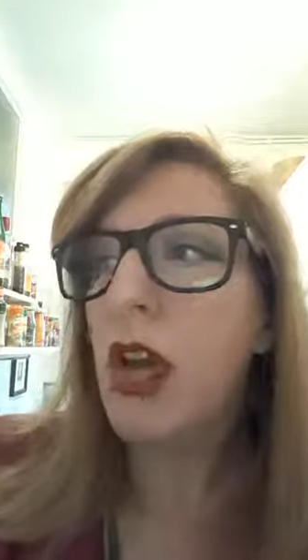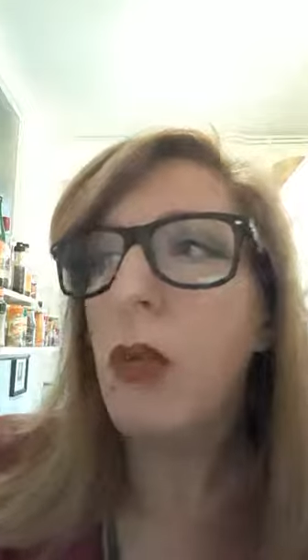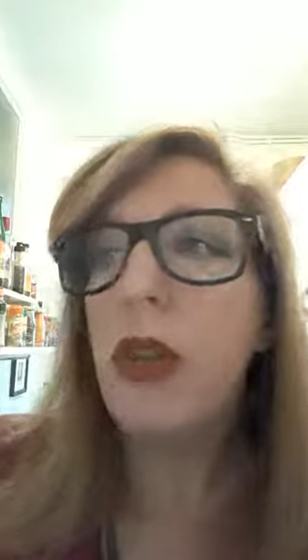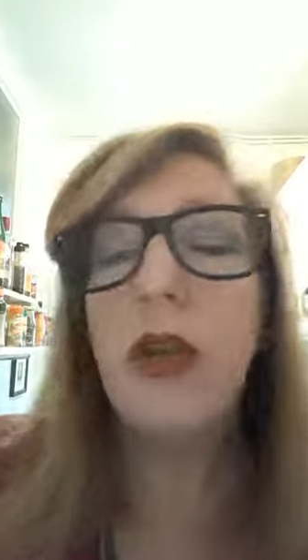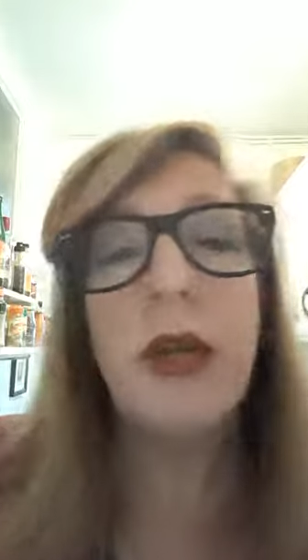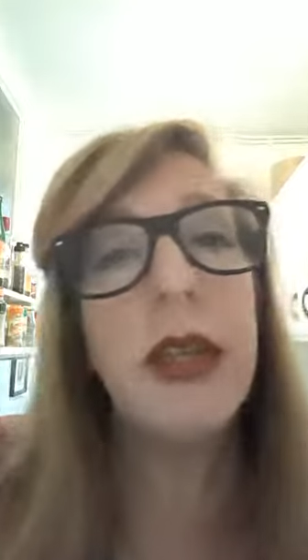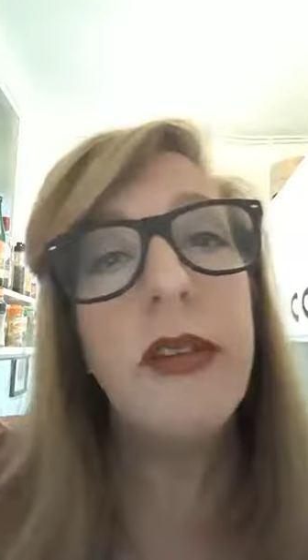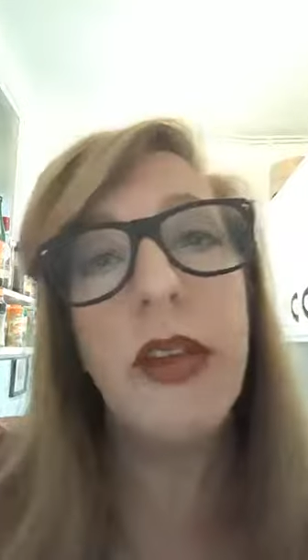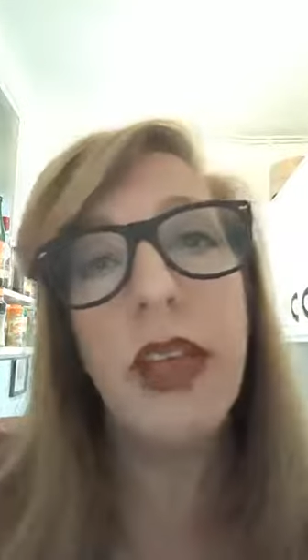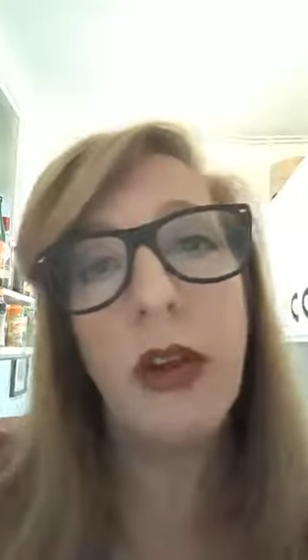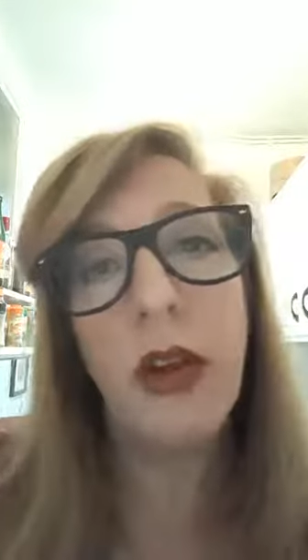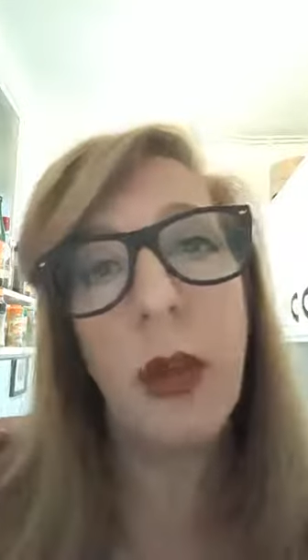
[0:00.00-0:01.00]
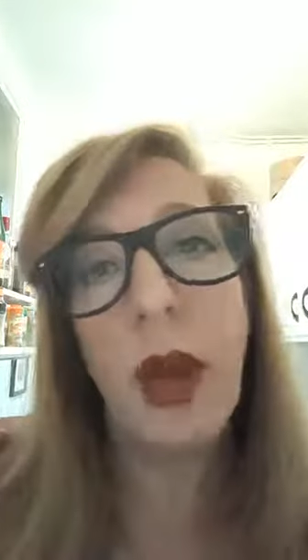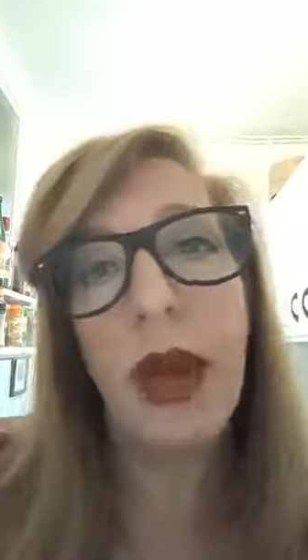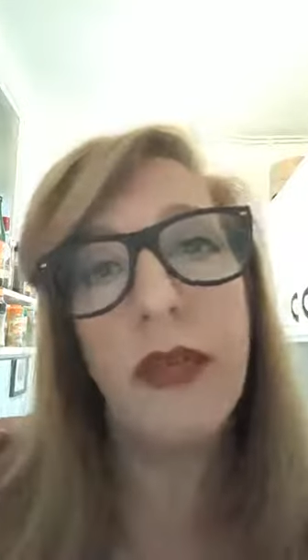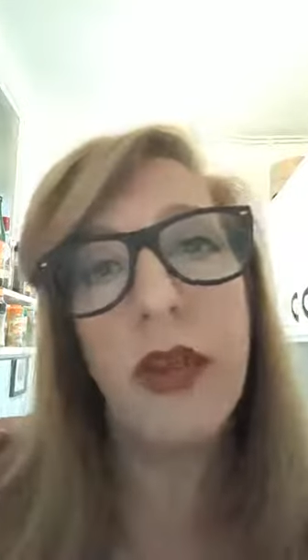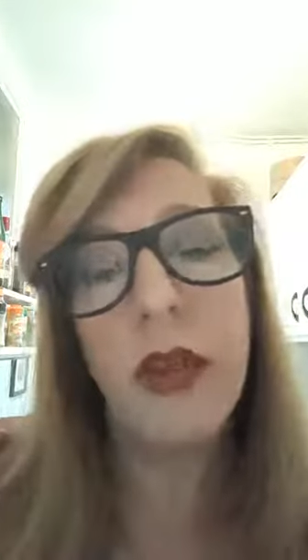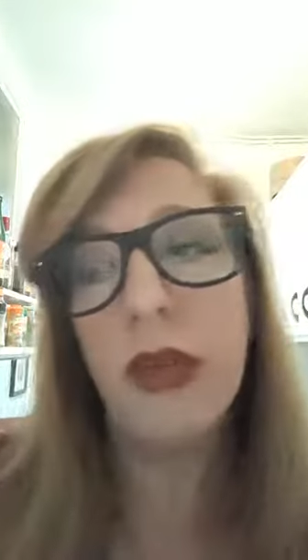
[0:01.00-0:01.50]
When you live here, you
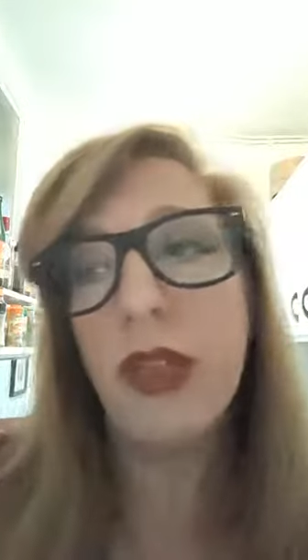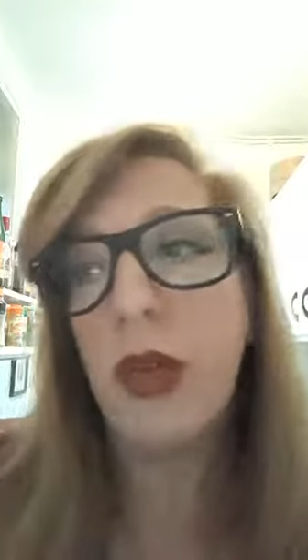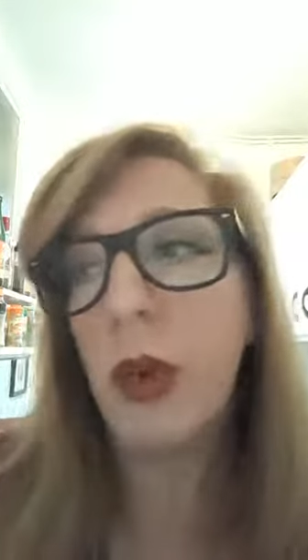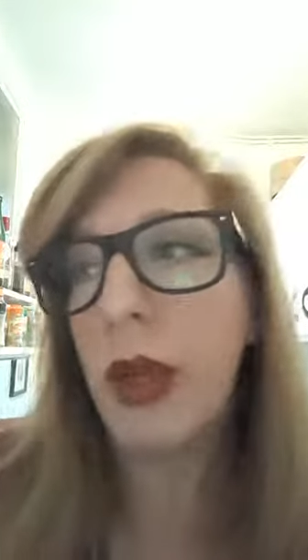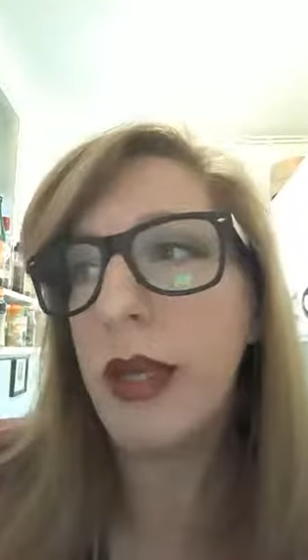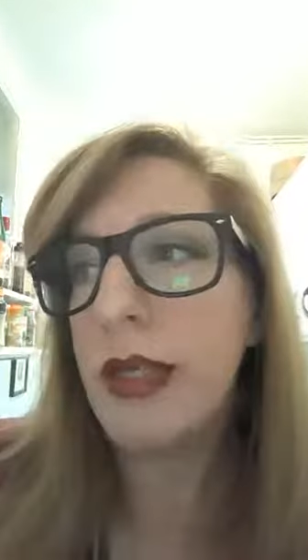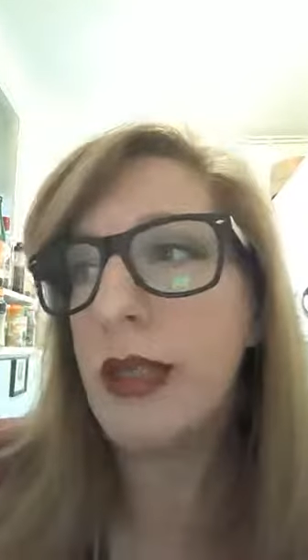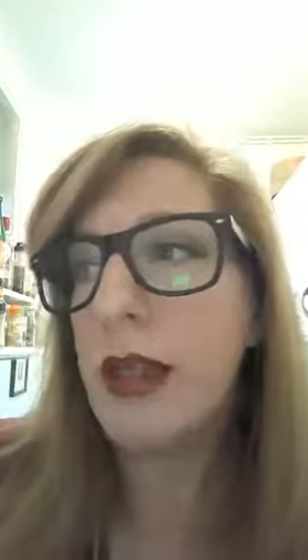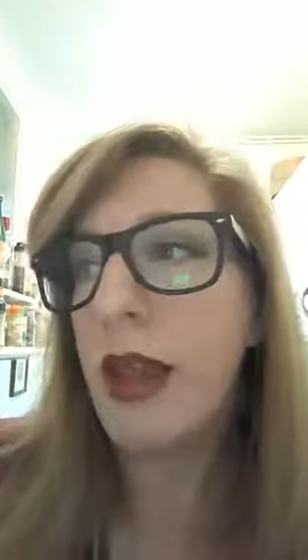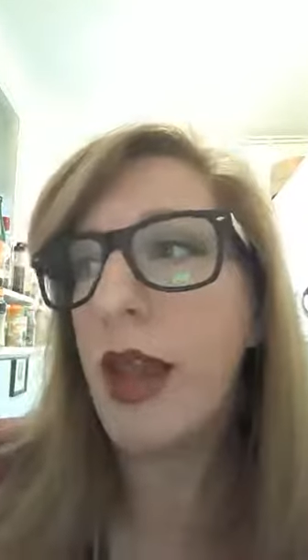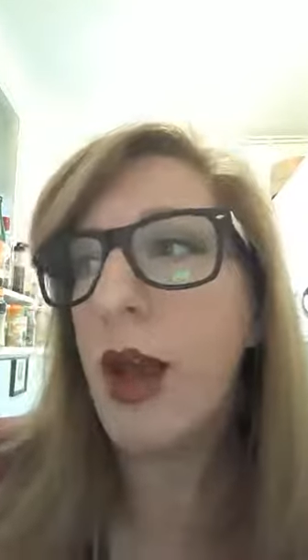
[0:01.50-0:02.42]
have no choice.